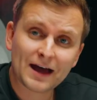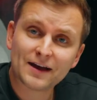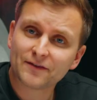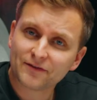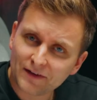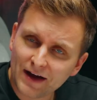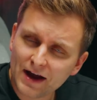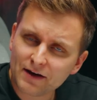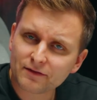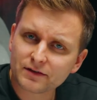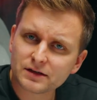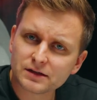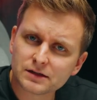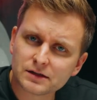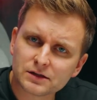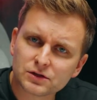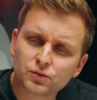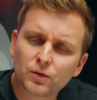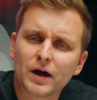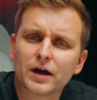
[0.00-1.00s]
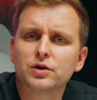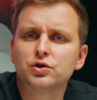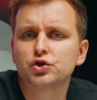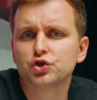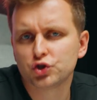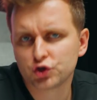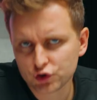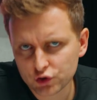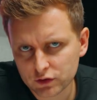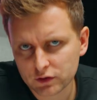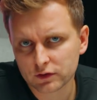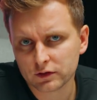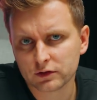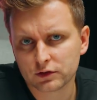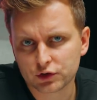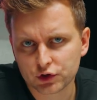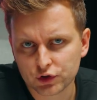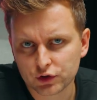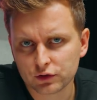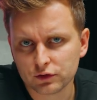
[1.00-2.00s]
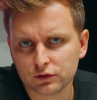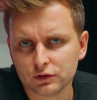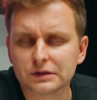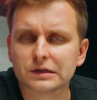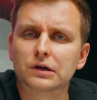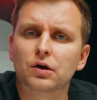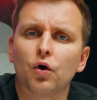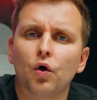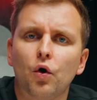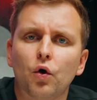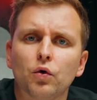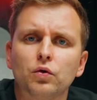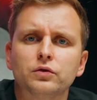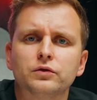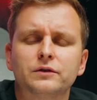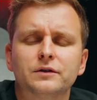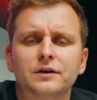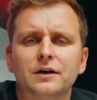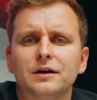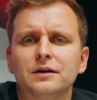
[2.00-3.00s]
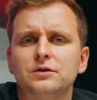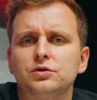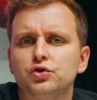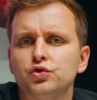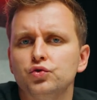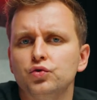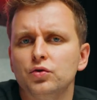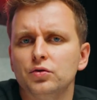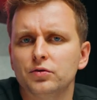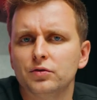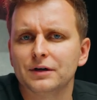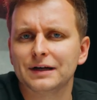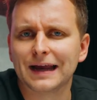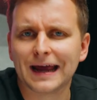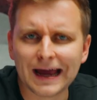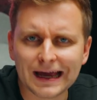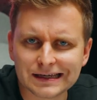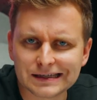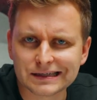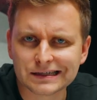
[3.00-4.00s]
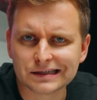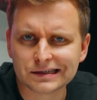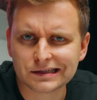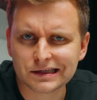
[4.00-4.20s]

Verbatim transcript: and 5 reasons why you shouldn't choose the Core Ultra 200S